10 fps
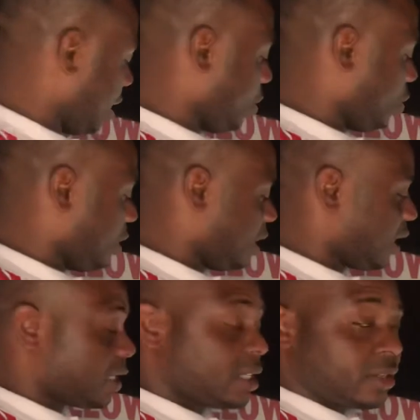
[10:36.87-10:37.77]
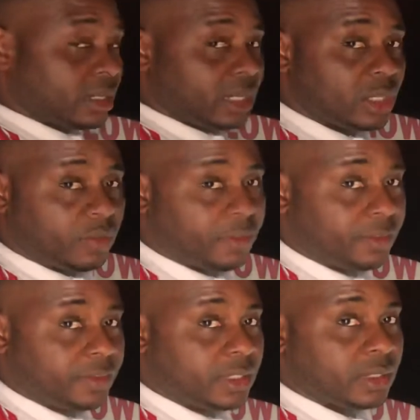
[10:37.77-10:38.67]
we still get it 8 over
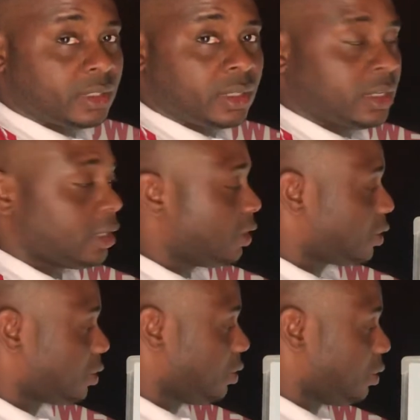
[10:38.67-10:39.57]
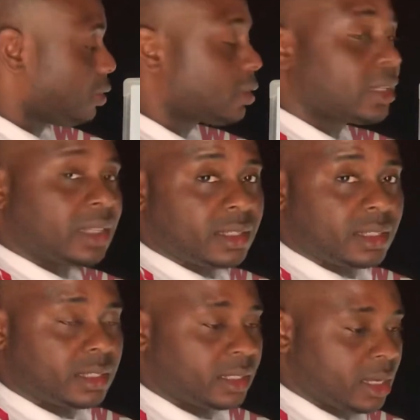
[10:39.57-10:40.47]
15. So, that is
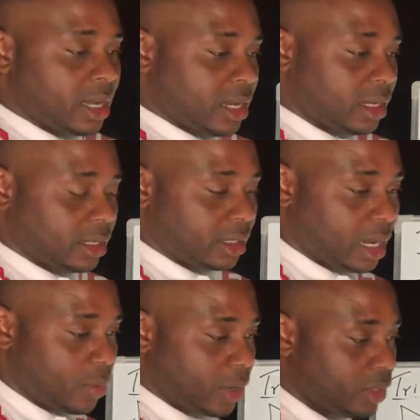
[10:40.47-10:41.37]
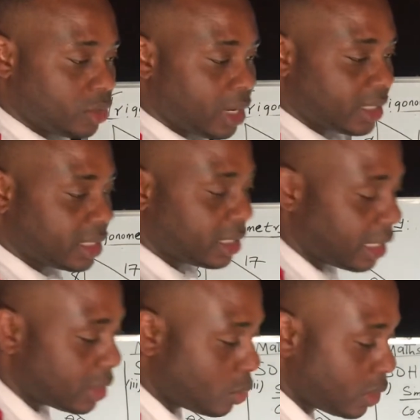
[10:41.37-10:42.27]
it. Now, we're going to answer the
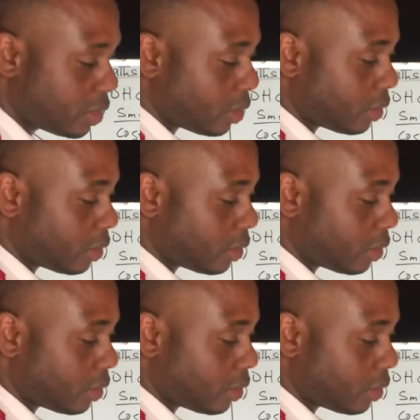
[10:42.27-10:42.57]
last question.